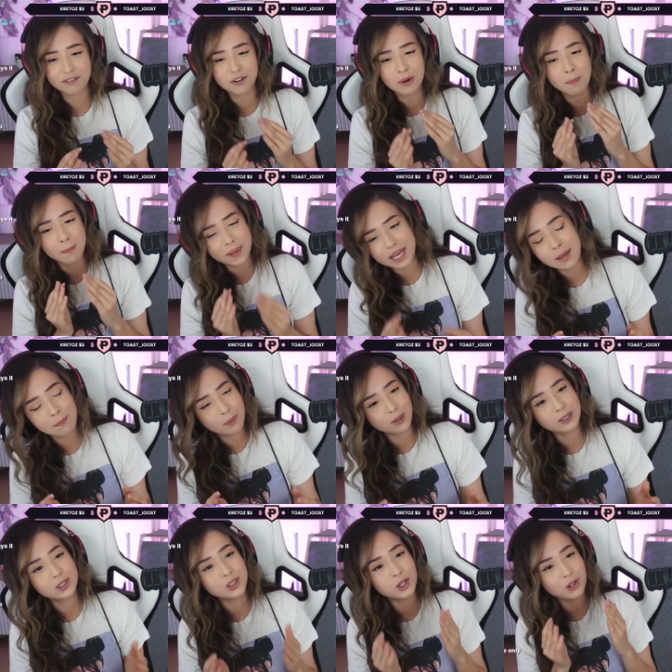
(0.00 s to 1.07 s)
for
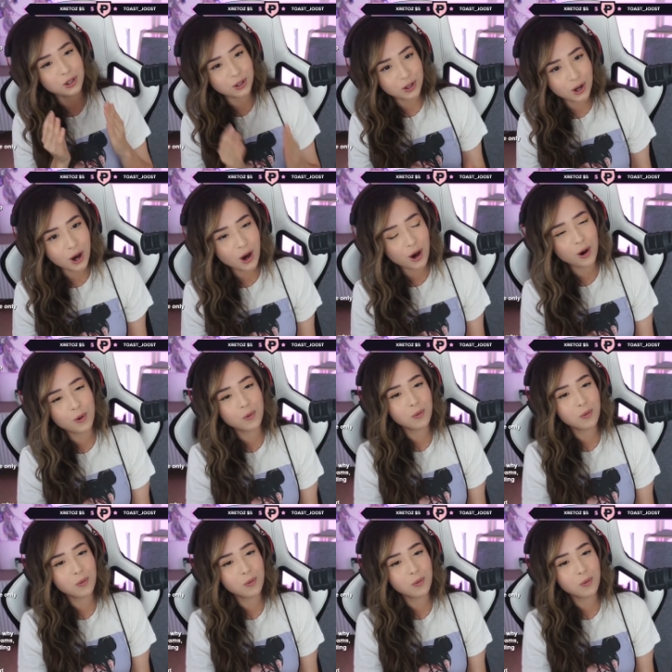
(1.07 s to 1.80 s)
people to know